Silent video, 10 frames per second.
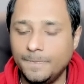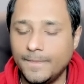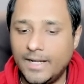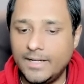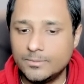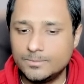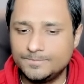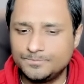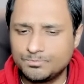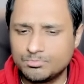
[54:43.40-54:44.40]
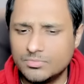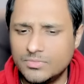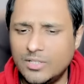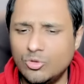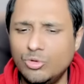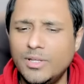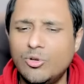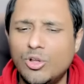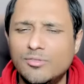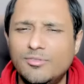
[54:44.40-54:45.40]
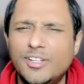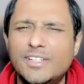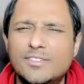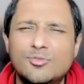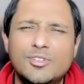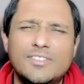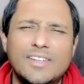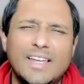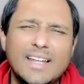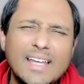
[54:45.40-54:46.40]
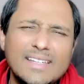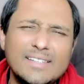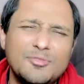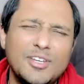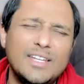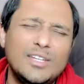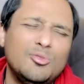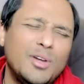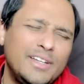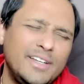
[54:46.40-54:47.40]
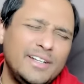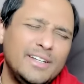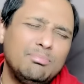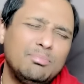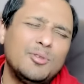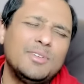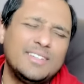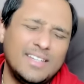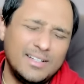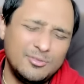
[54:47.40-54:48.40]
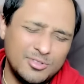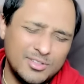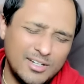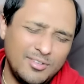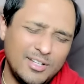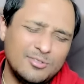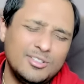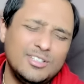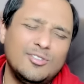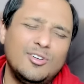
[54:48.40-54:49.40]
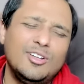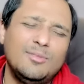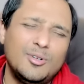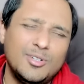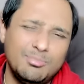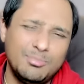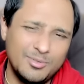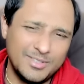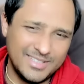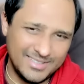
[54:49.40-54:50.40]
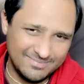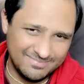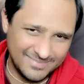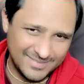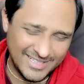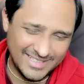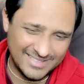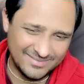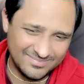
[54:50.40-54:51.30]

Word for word: And there could be conflicts which arise where you might need diplomacy and Uttar Falguni is all about diplomacy, right?